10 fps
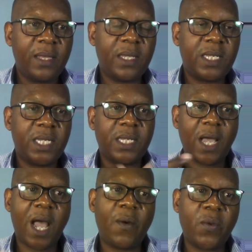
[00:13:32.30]
This is
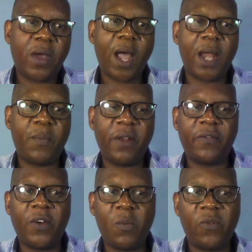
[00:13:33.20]
how you can
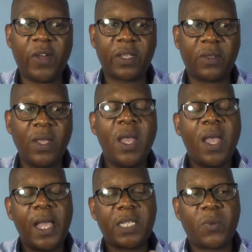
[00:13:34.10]
perform
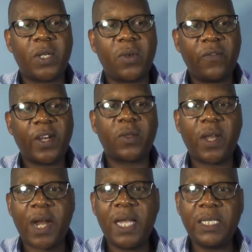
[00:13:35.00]
exploratory factor
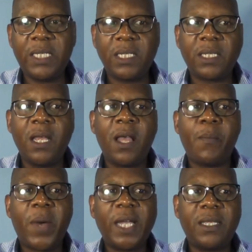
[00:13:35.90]
analysis.
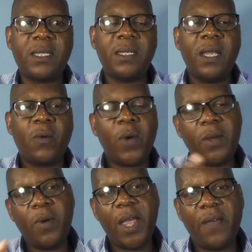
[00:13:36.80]
But
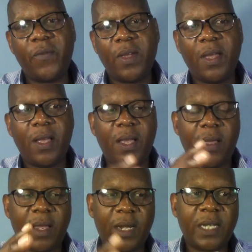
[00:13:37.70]
when you have
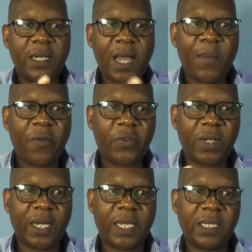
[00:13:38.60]
a great number of
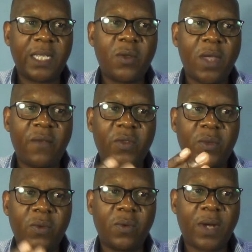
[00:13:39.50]
data sets, you have
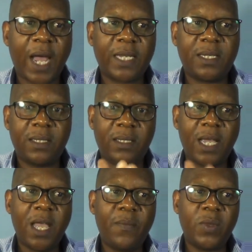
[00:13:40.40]
to cut
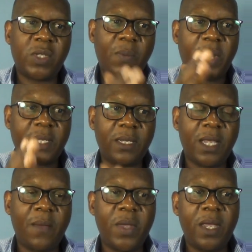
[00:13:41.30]
them, separate
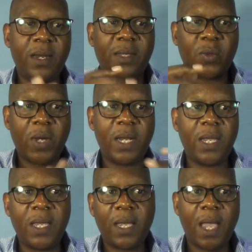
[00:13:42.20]
them in
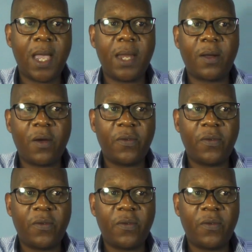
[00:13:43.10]
training and